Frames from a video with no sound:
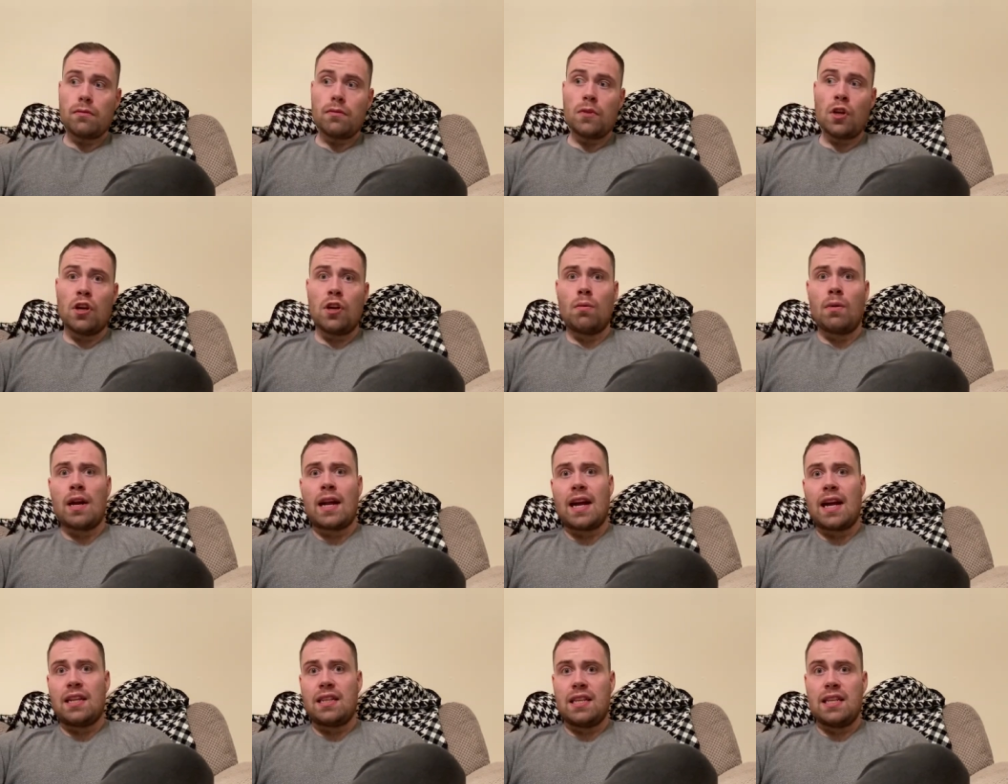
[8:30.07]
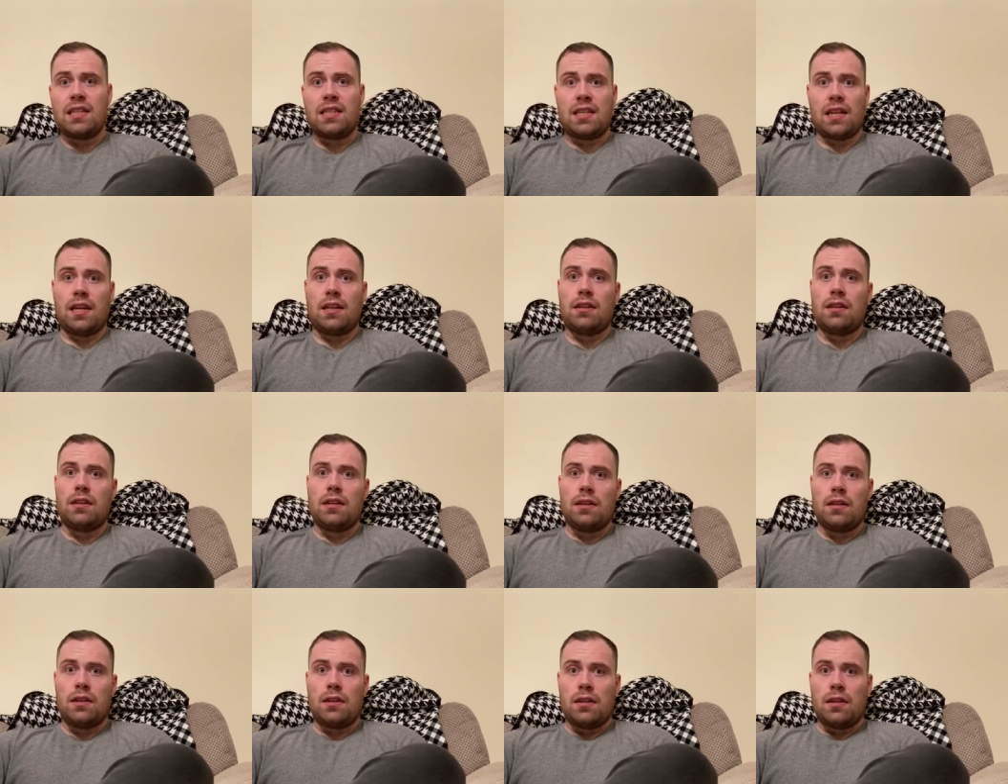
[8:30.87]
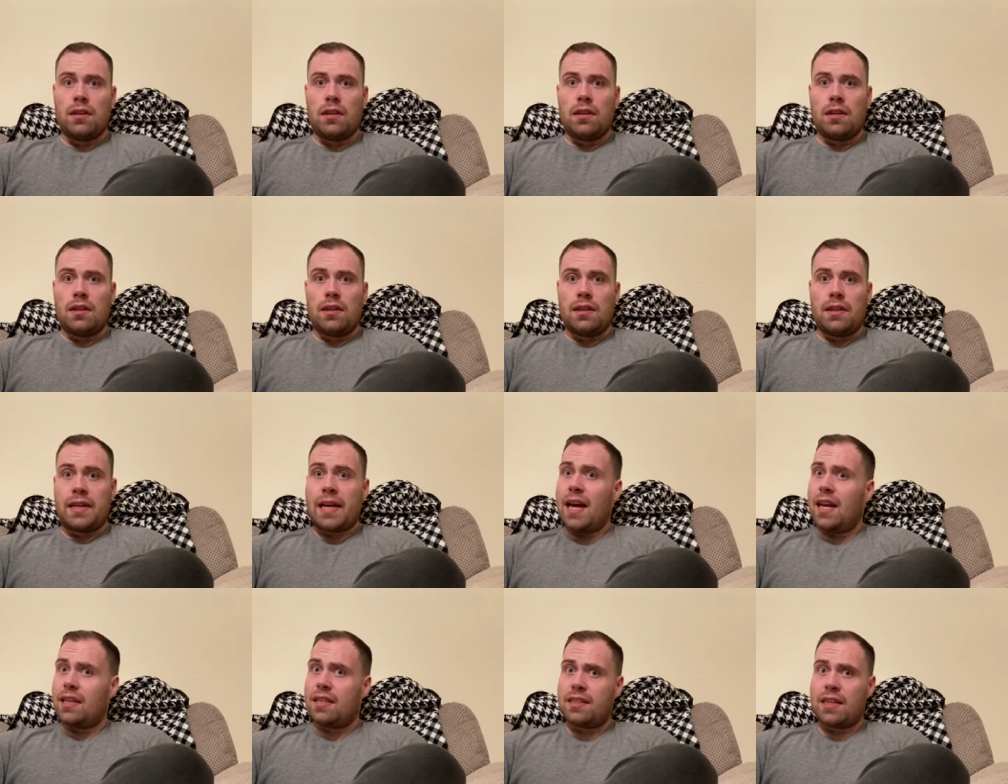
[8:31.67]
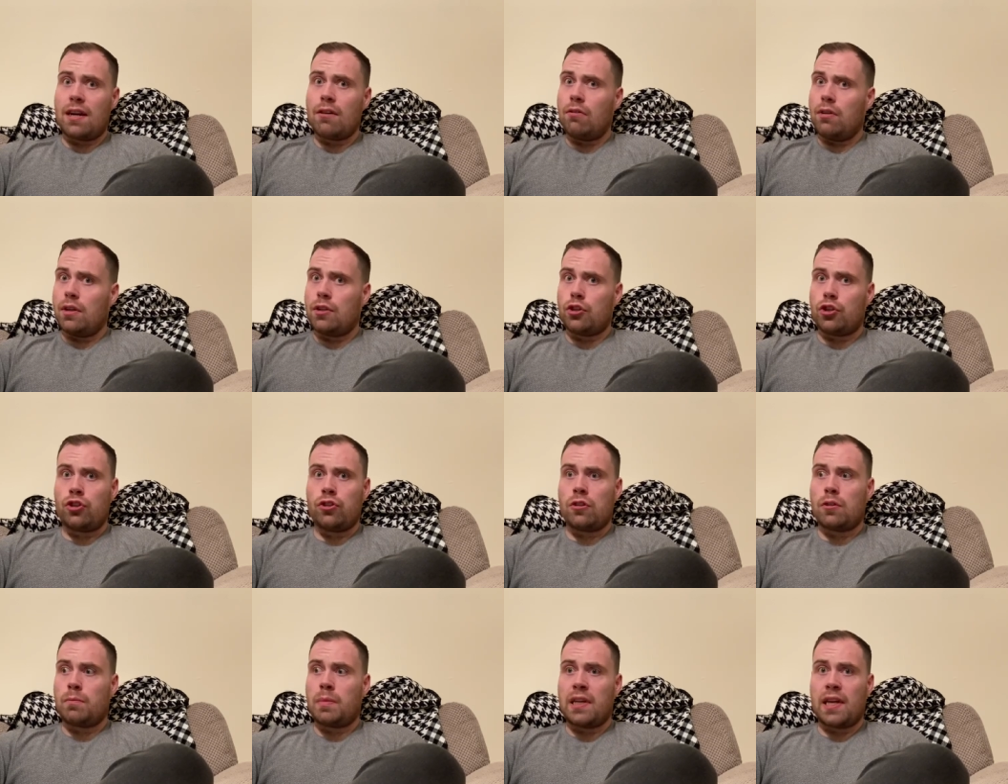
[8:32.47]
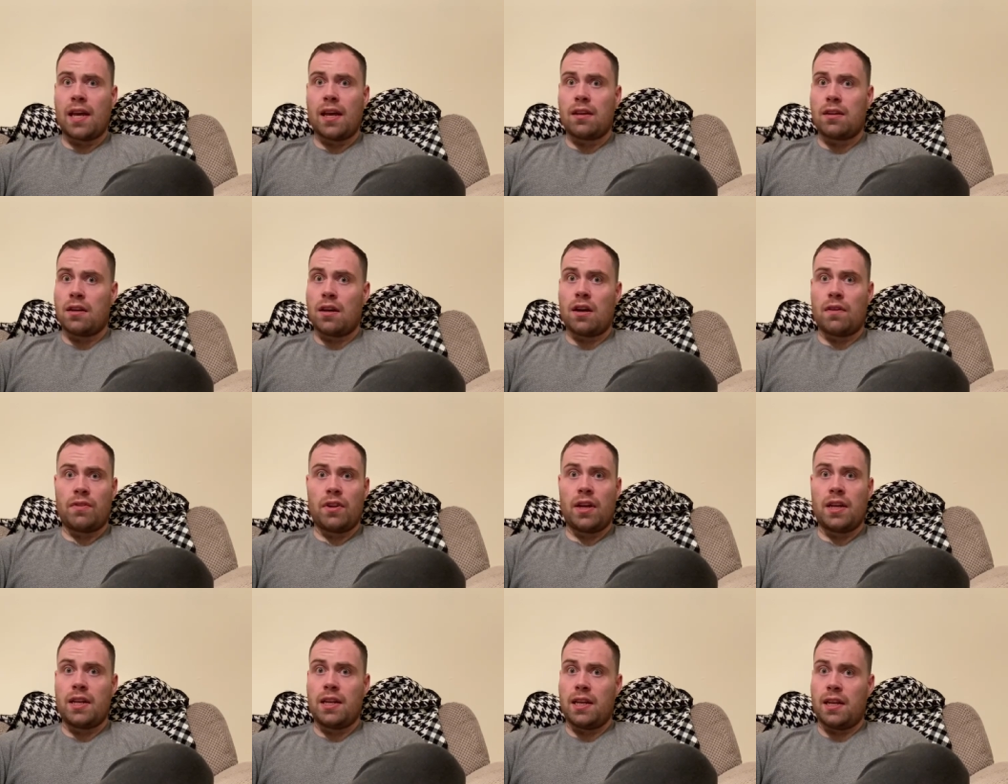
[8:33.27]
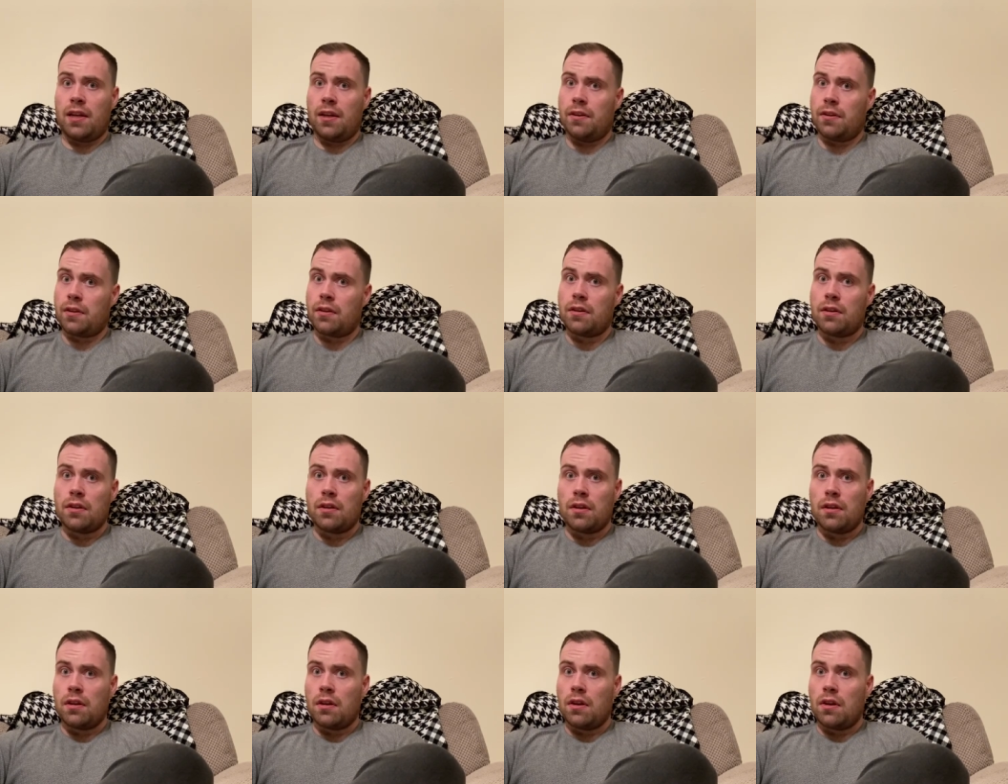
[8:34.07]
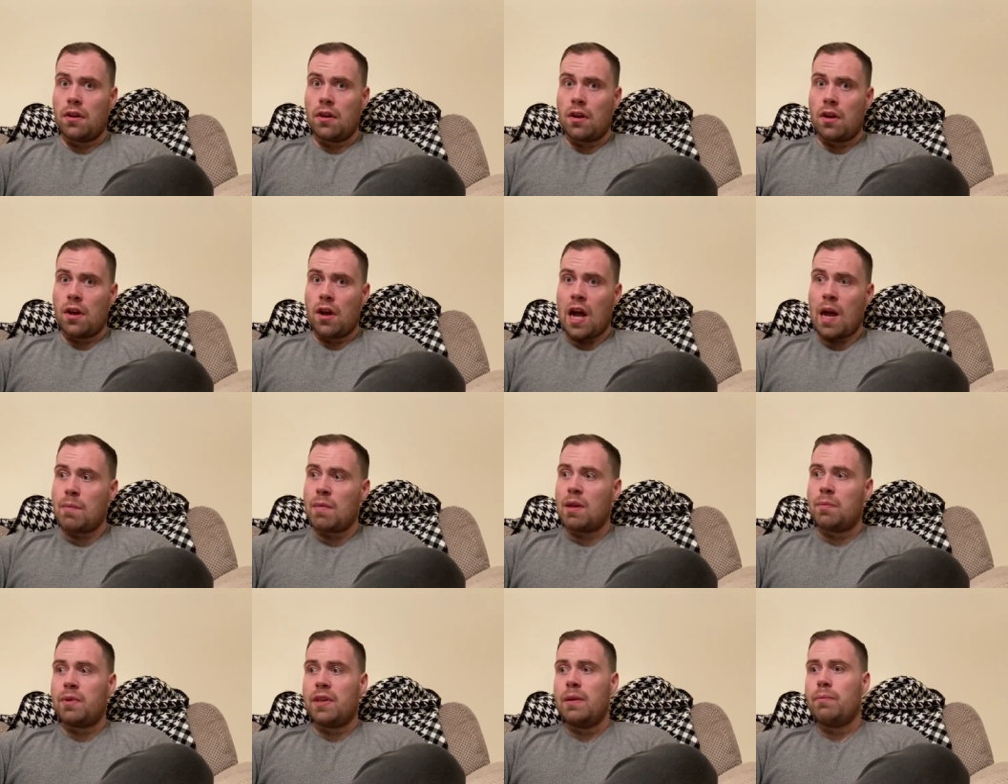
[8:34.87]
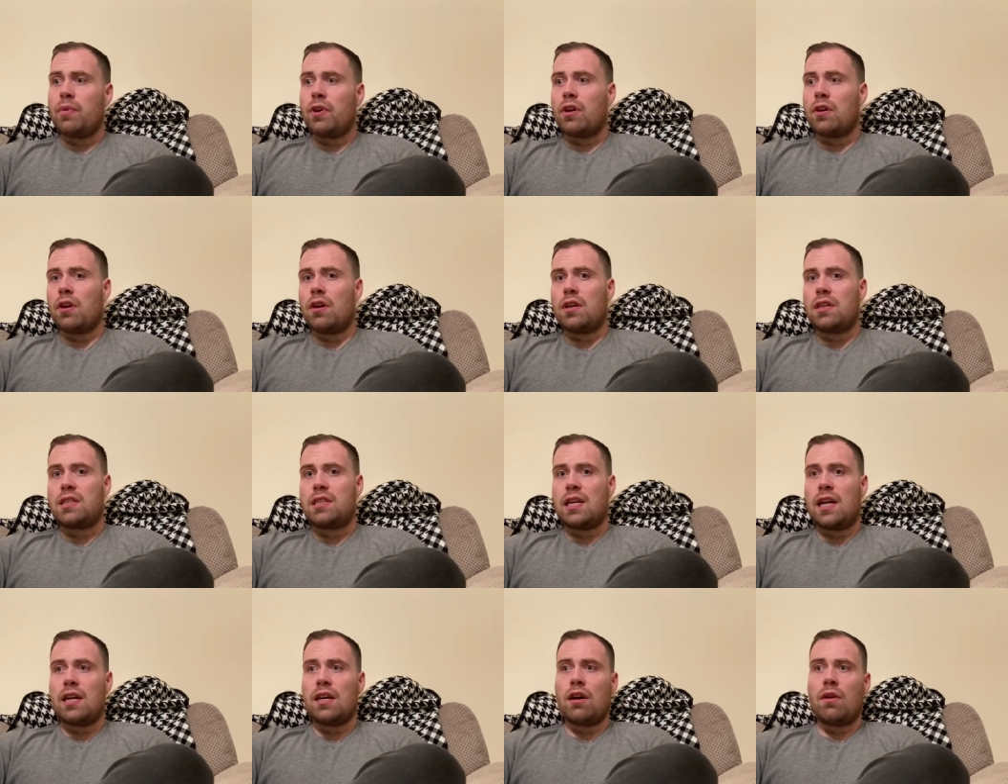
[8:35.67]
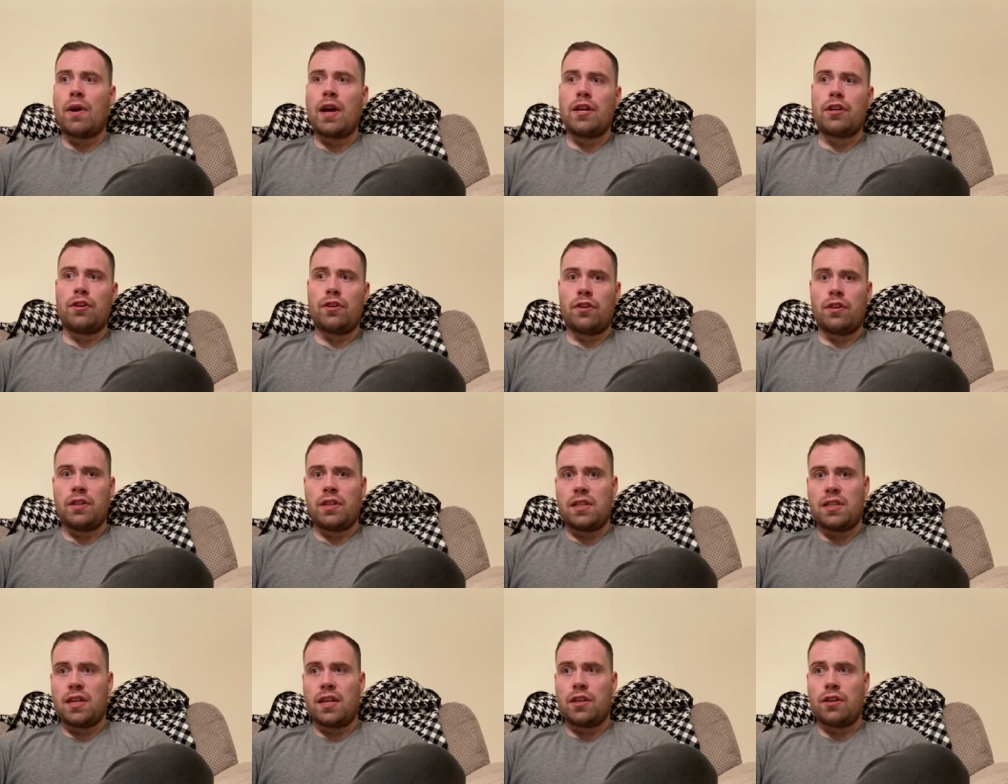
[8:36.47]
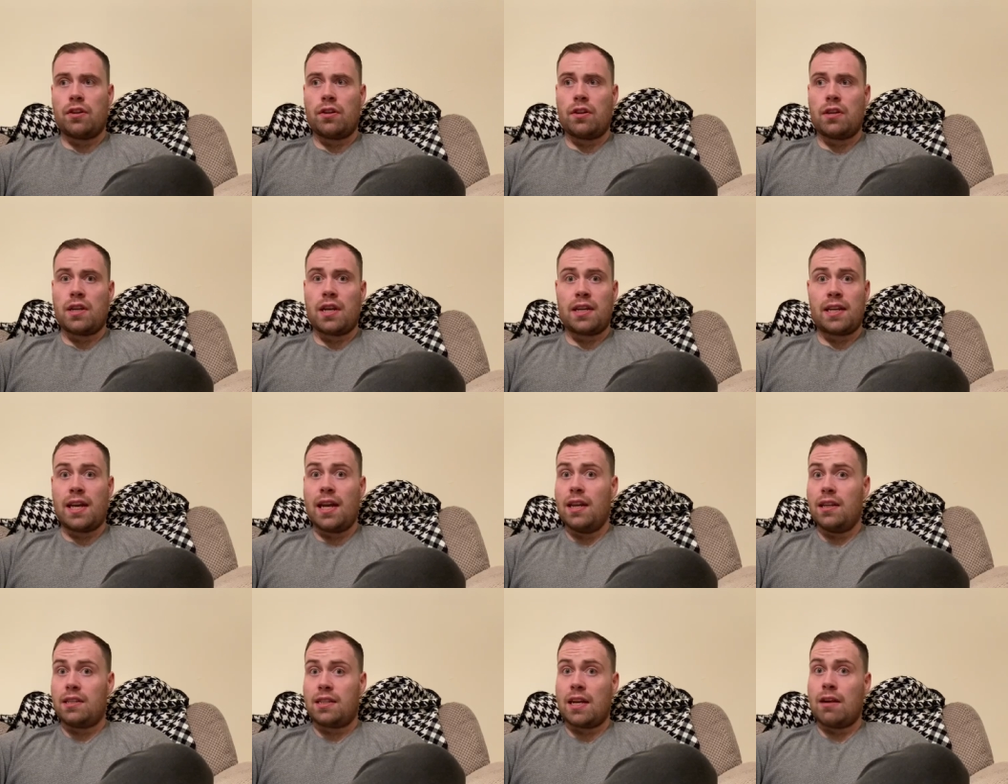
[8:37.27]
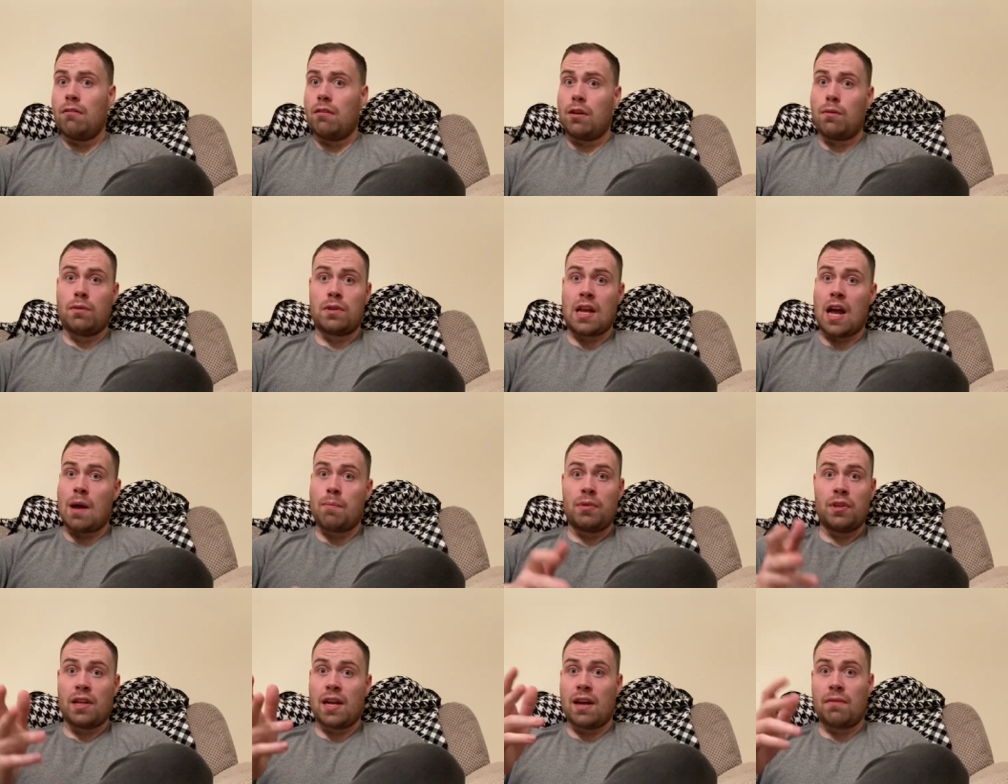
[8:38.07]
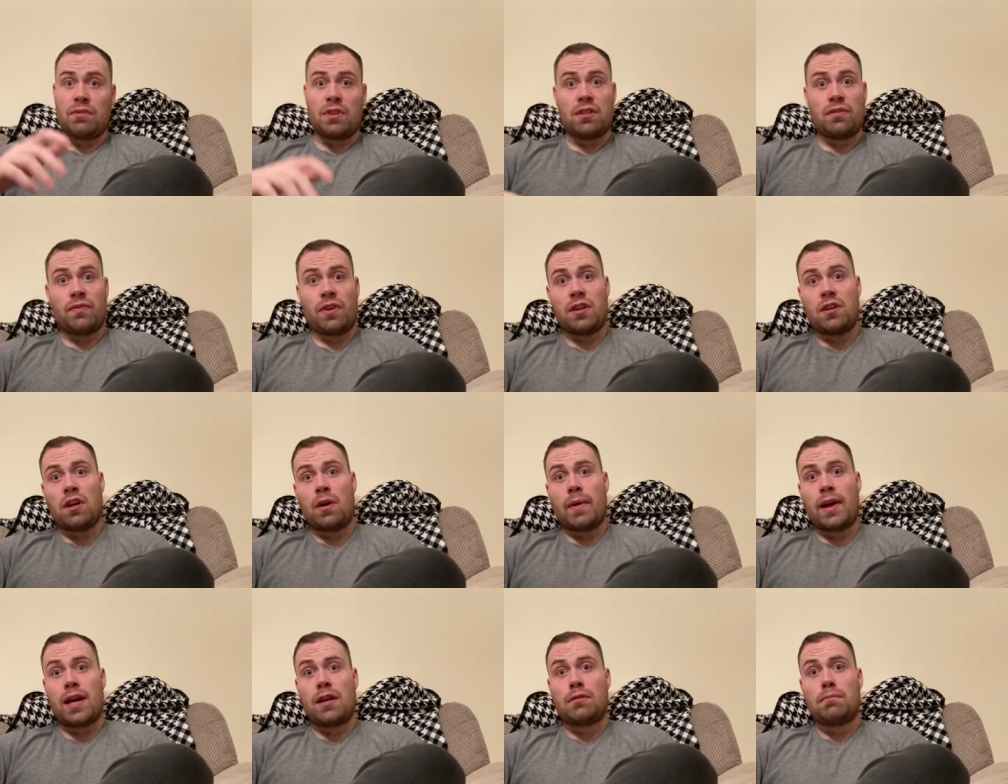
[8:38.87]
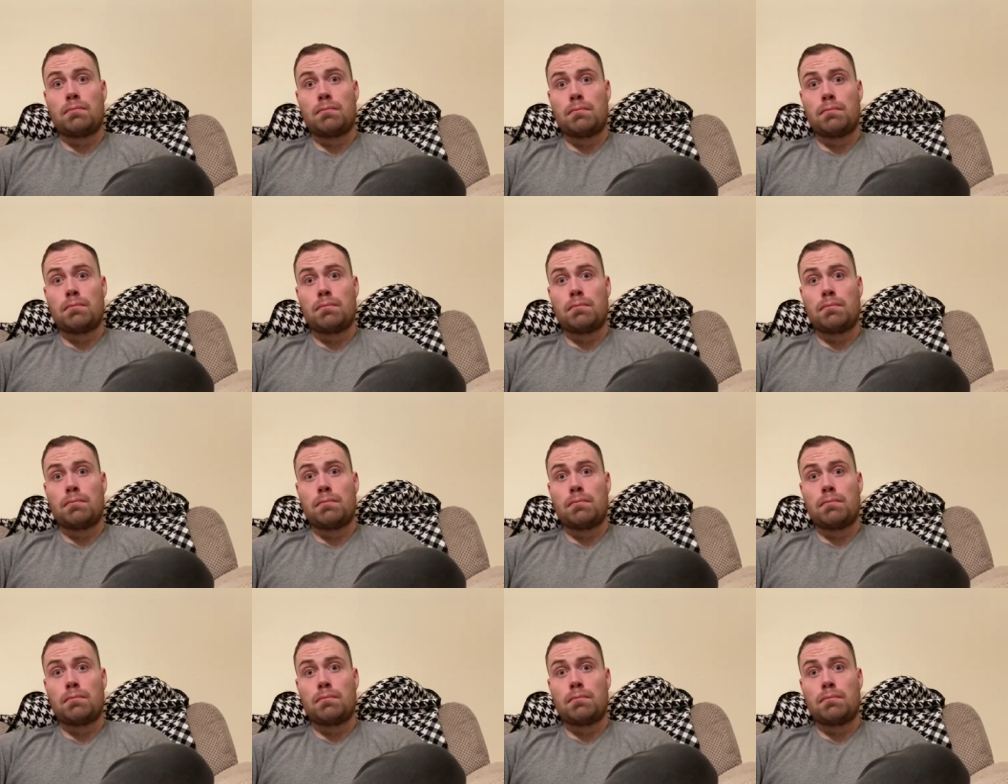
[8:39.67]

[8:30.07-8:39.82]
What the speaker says: I don't want to add this in. Kelly Sauerland shouldn't be getting off lightly either. I mean, people are going to say, oh, Eddie Hearn this, Eddie Hearn that. Kelly Sauerland was happy to have this fight go ahead.